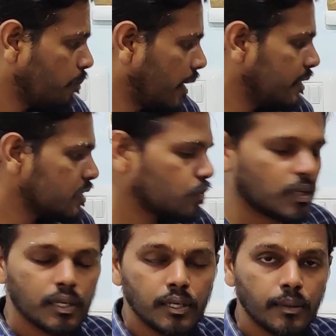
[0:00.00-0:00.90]
minus
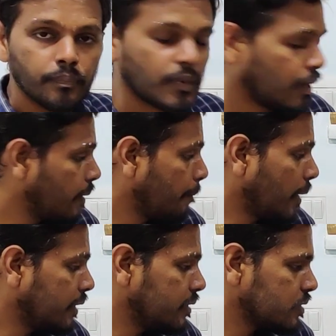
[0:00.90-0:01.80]
1 and
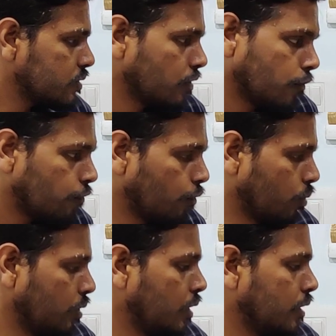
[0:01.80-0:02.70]
minus
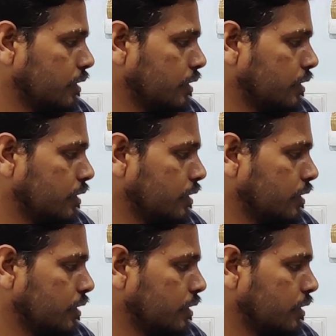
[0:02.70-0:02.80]
4.